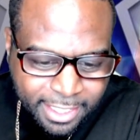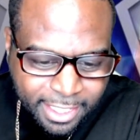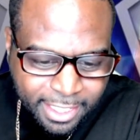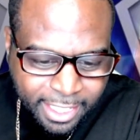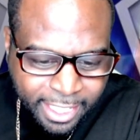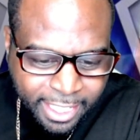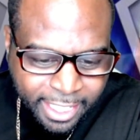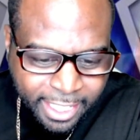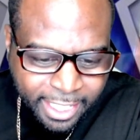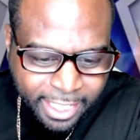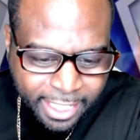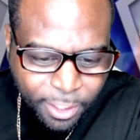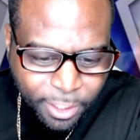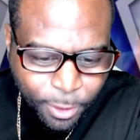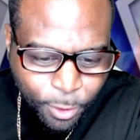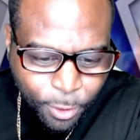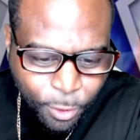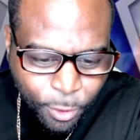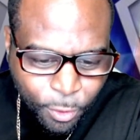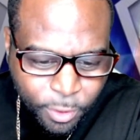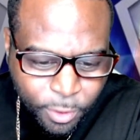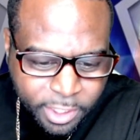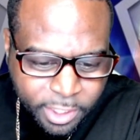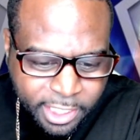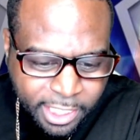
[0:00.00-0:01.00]
Igna
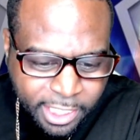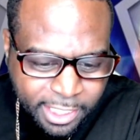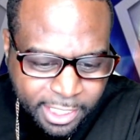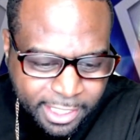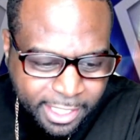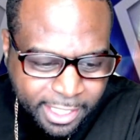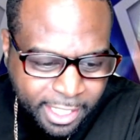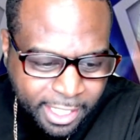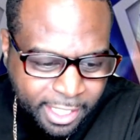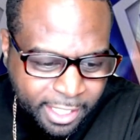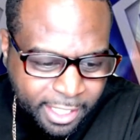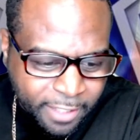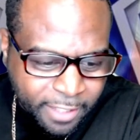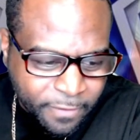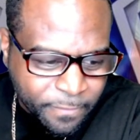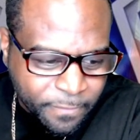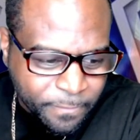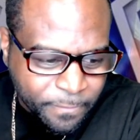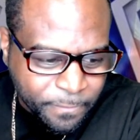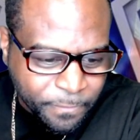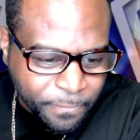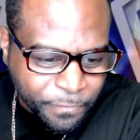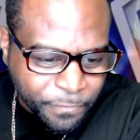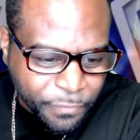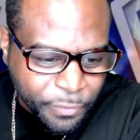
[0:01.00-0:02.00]
Ogine,
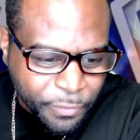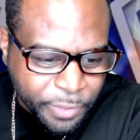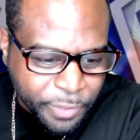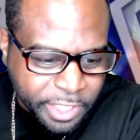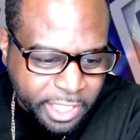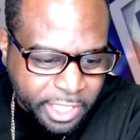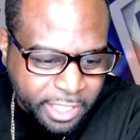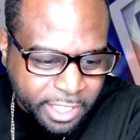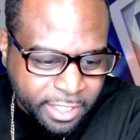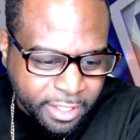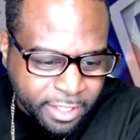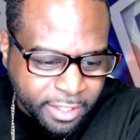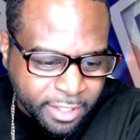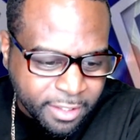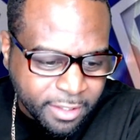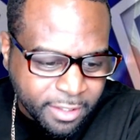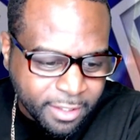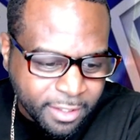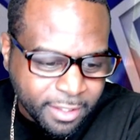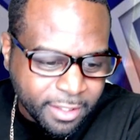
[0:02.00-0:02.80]
Ogine.